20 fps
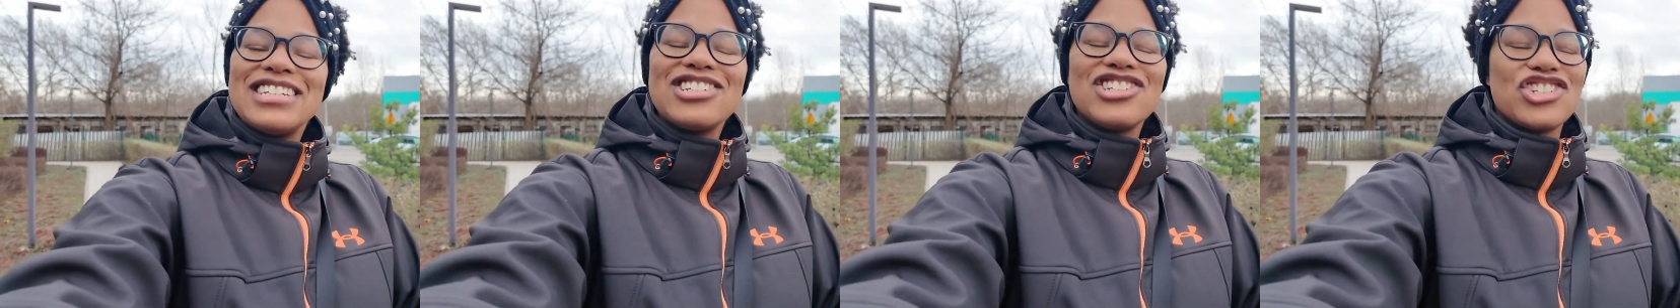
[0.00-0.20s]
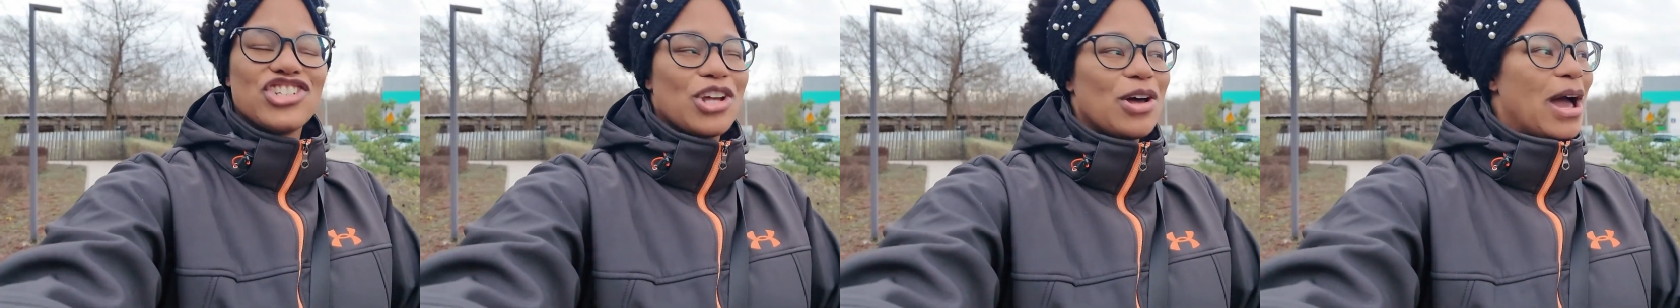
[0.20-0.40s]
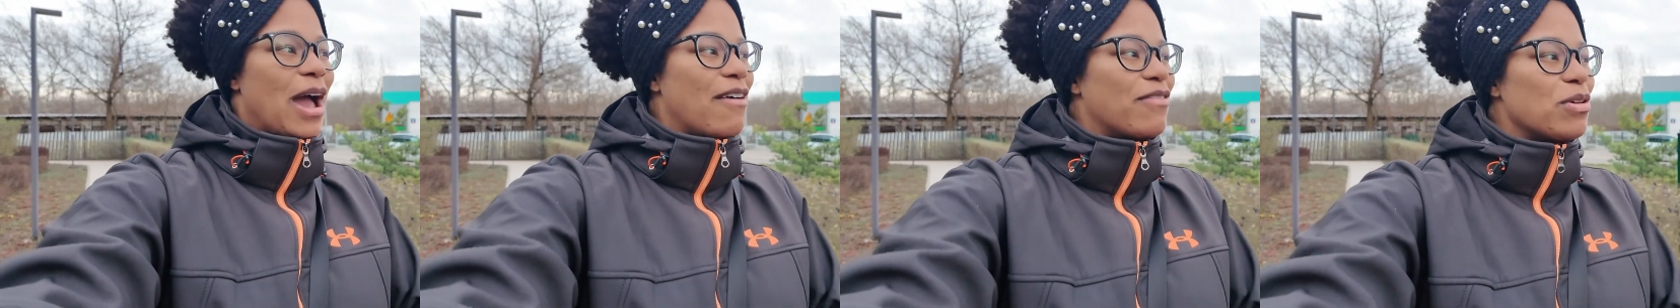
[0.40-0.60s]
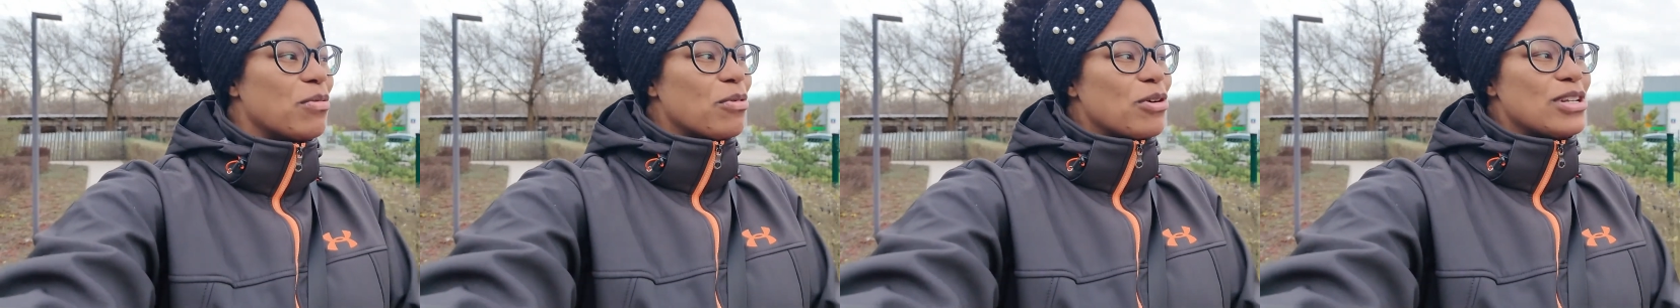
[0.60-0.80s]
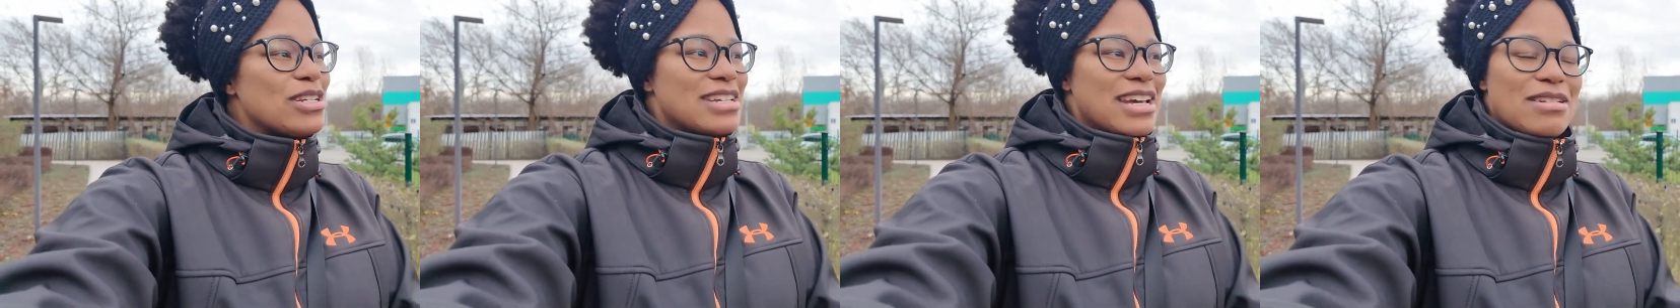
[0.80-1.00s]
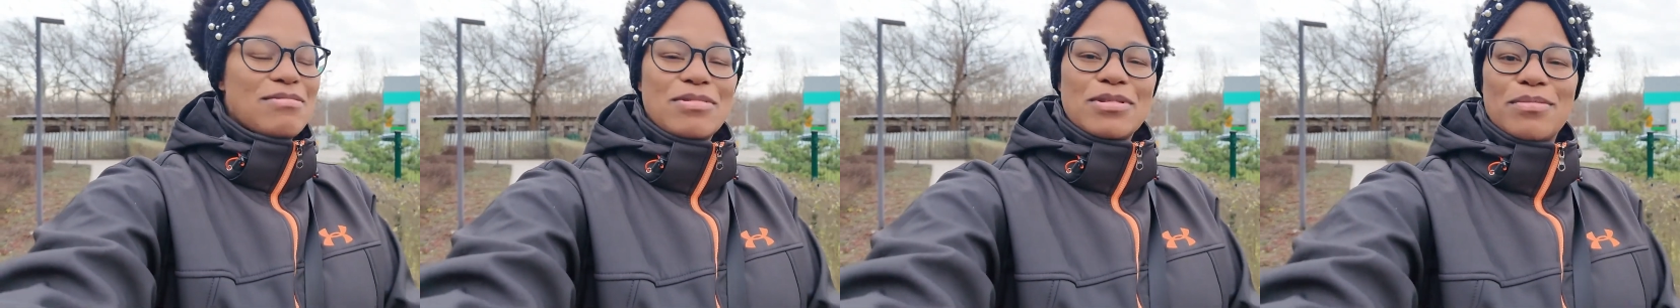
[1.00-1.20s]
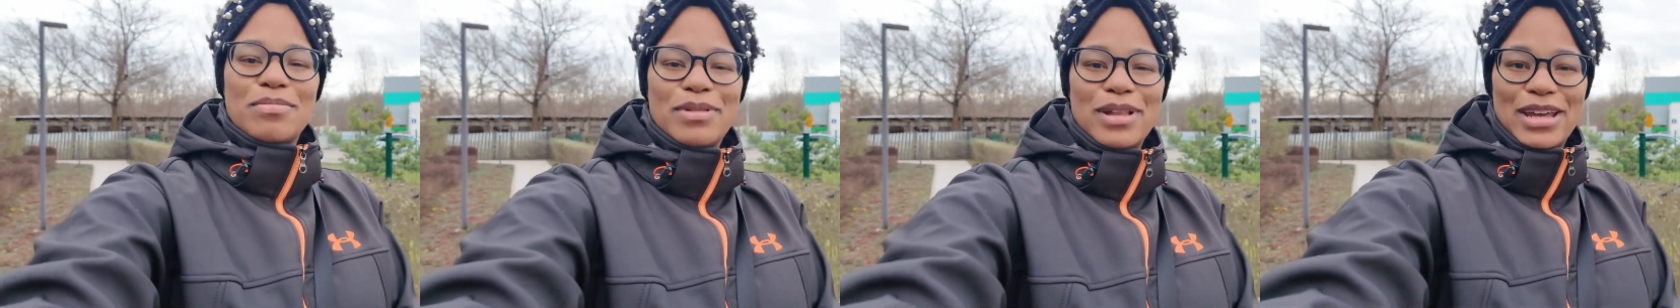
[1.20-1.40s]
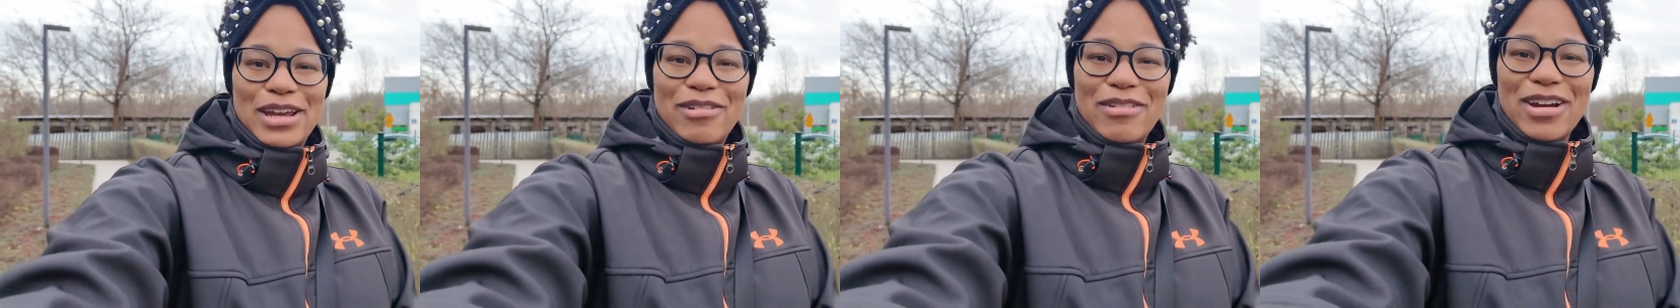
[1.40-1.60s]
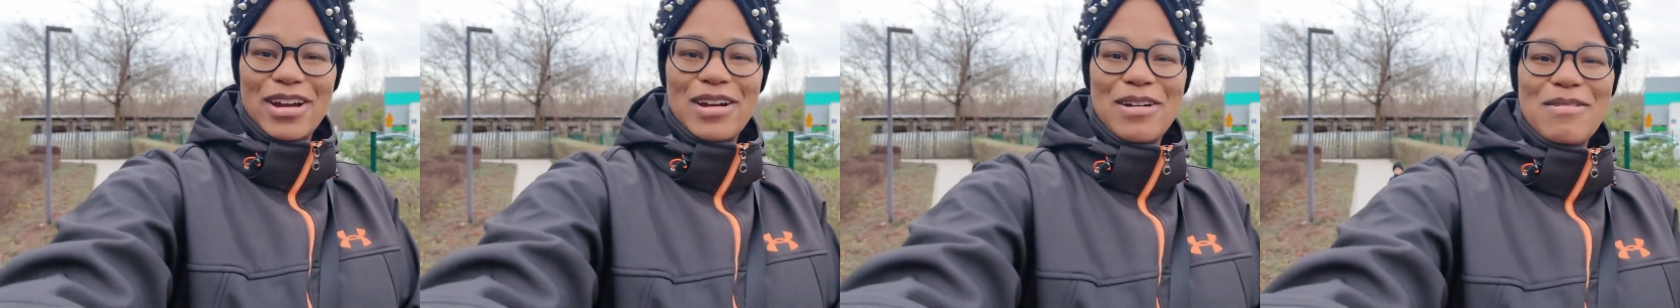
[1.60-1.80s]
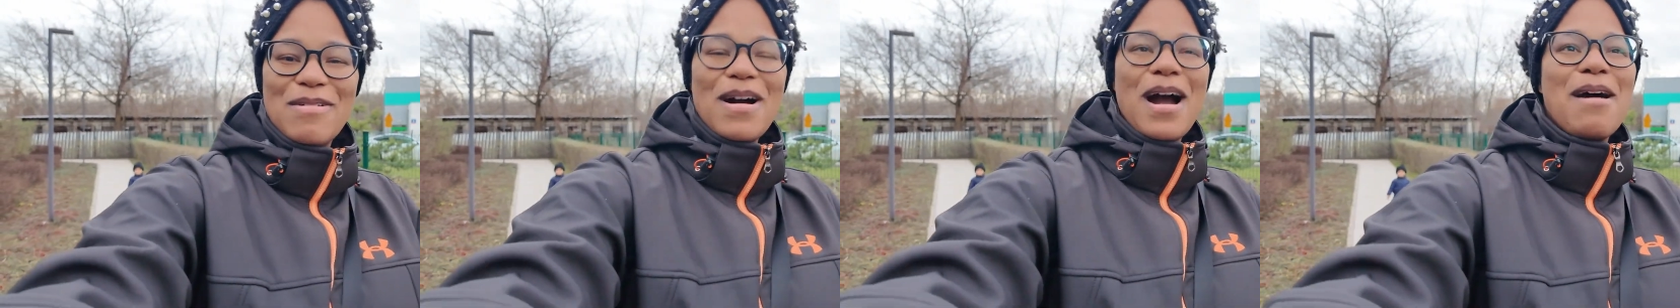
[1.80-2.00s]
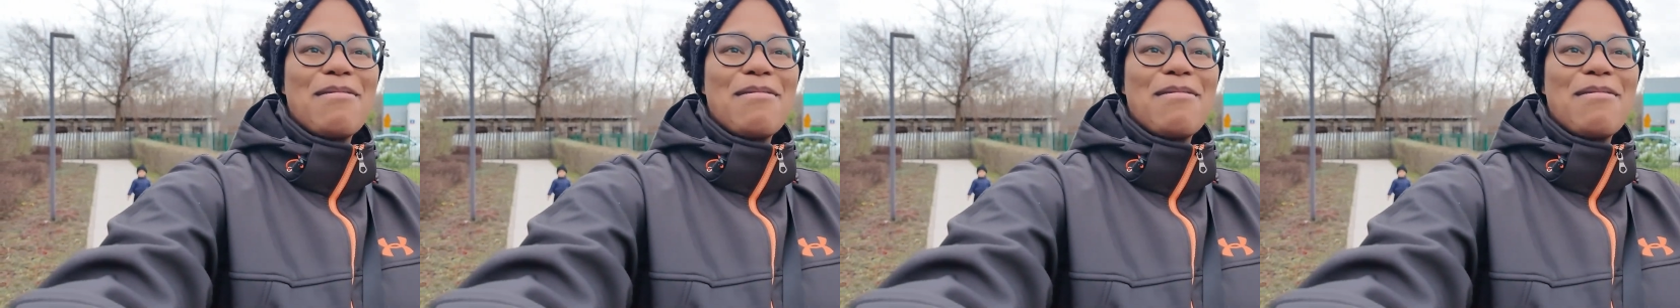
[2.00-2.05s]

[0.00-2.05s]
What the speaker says: So after we're done with the playground,